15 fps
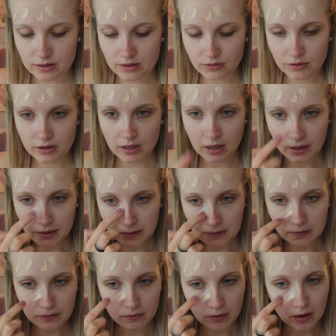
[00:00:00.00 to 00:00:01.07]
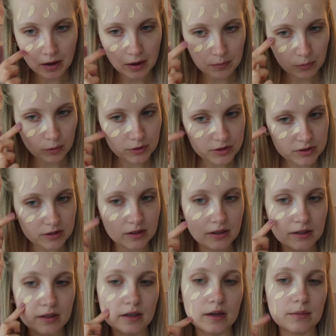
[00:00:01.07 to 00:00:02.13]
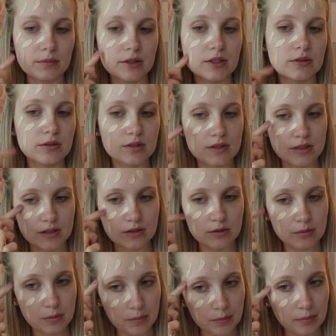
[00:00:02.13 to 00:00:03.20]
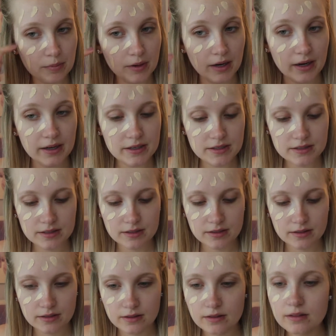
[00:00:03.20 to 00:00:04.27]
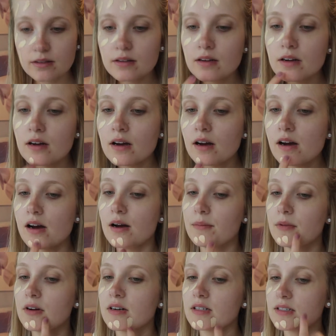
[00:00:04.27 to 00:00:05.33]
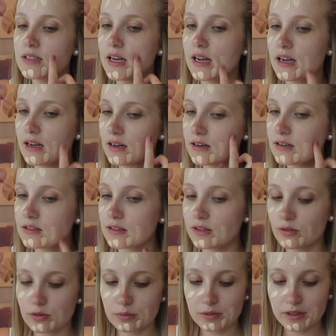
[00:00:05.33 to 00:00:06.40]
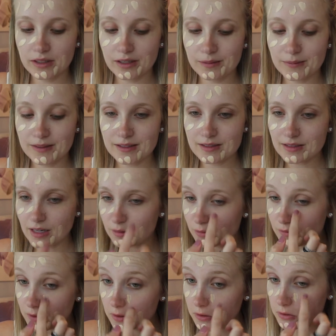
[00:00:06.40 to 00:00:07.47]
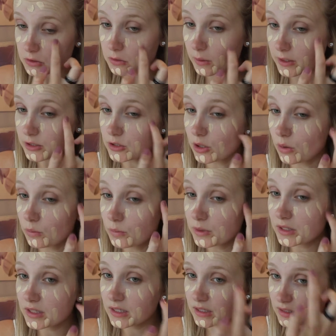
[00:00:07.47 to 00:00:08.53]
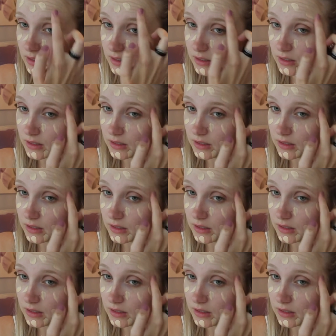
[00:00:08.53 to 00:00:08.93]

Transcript: different kind of porcelain than I'm used to, but I'm not as tanned as I normally am at this time of year, so I don't really